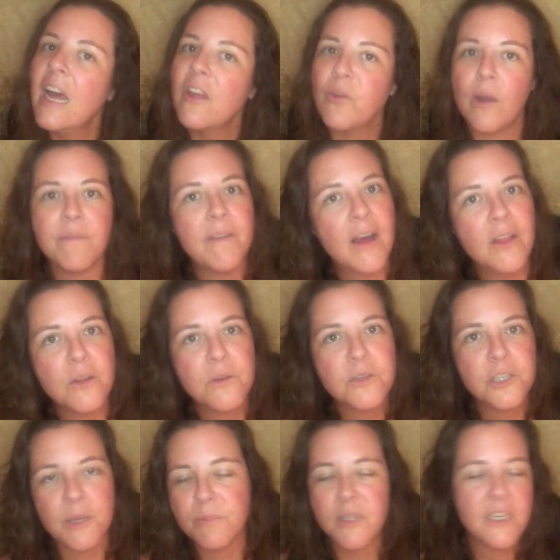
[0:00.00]
So I
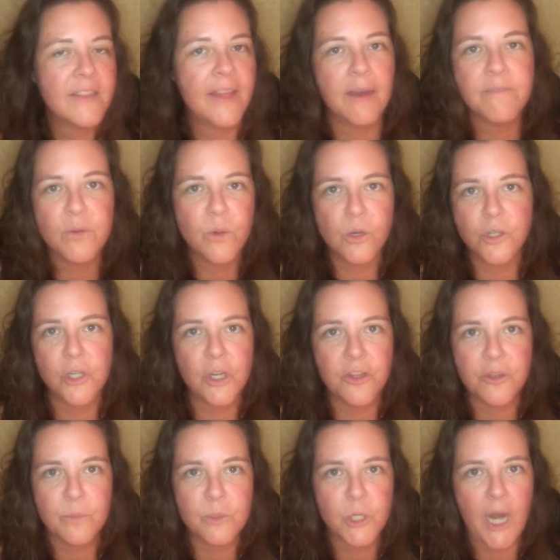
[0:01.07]
jumped into that
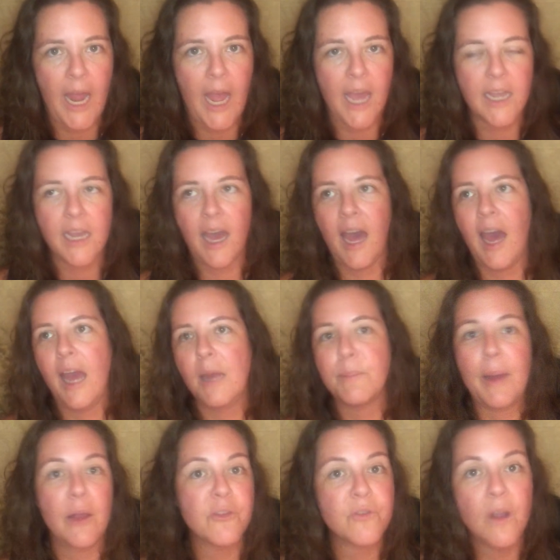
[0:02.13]
photojournalism track. I
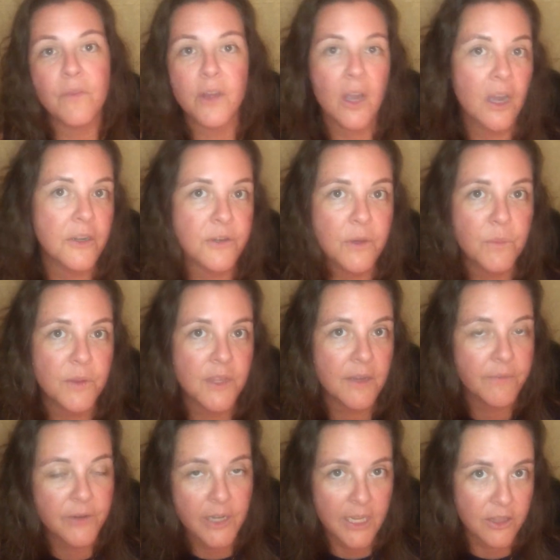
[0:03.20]
bounced around the country with
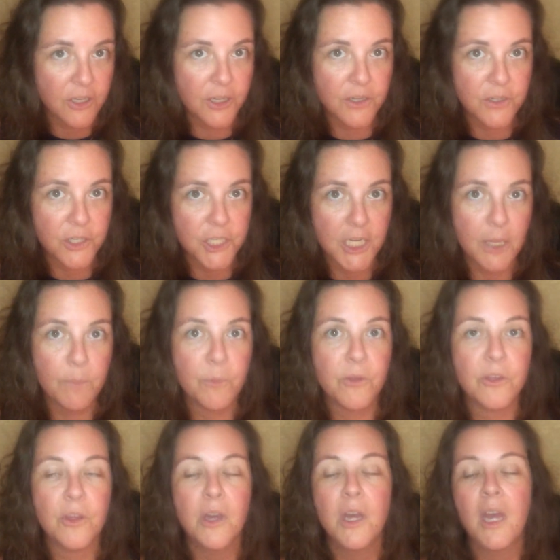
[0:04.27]
different
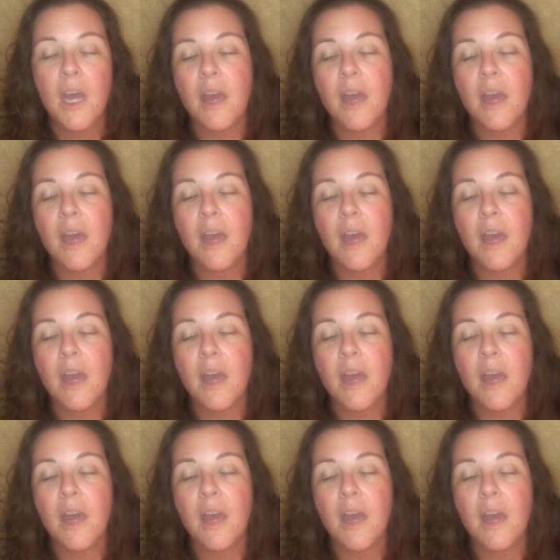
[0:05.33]
internships,